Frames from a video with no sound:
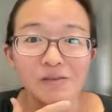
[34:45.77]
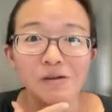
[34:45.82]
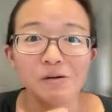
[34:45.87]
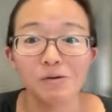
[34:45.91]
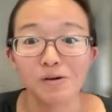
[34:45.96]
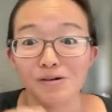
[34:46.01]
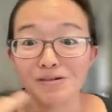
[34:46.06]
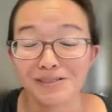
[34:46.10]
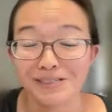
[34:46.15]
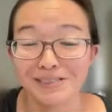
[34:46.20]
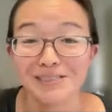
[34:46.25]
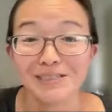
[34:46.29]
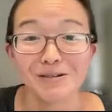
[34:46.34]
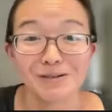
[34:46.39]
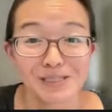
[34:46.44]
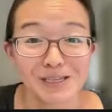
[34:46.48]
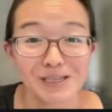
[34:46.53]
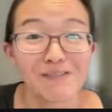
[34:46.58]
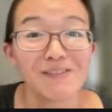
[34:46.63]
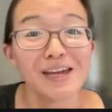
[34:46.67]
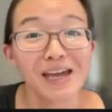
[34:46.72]
There
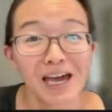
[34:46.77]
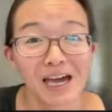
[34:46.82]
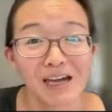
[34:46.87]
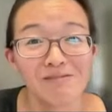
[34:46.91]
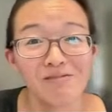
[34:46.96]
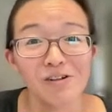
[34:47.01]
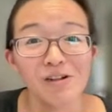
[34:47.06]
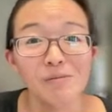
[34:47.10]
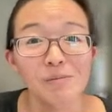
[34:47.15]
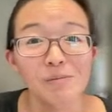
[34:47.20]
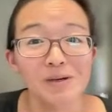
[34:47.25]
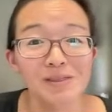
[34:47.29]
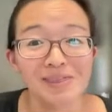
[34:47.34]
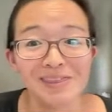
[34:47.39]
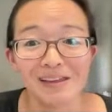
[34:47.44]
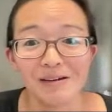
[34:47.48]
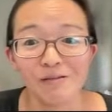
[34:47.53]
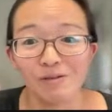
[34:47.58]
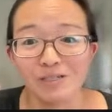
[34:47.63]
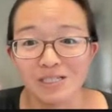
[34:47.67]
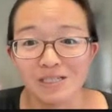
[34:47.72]
was definitely a handful, but
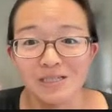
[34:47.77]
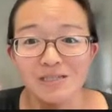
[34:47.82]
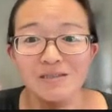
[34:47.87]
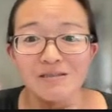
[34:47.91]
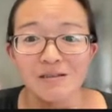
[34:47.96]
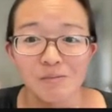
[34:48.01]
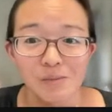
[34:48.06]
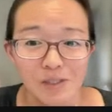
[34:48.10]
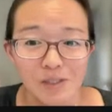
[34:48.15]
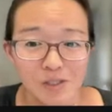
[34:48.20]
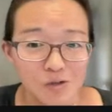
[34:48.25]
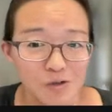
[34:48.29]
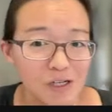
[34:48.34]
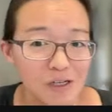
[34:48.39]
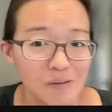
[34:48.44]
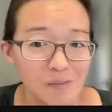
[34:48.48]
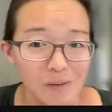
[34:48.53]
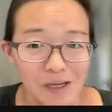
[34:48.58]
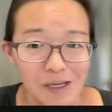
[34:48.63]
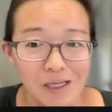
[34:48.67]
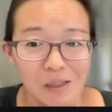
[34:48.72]
that wasn't the majority
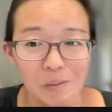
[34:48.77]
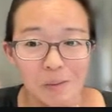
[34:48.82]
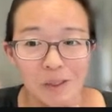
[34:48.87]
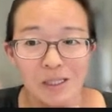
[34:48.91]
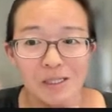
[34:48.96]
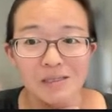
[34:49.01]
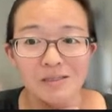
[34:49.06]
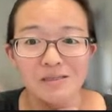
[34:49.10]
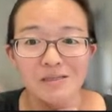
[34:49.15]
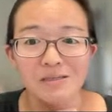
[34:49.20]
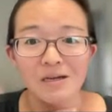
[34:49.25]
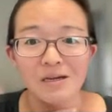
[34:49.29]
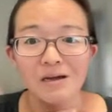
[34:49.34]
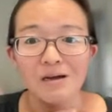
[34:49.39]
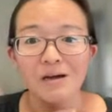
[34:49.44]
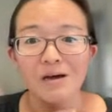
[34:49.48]
by any means.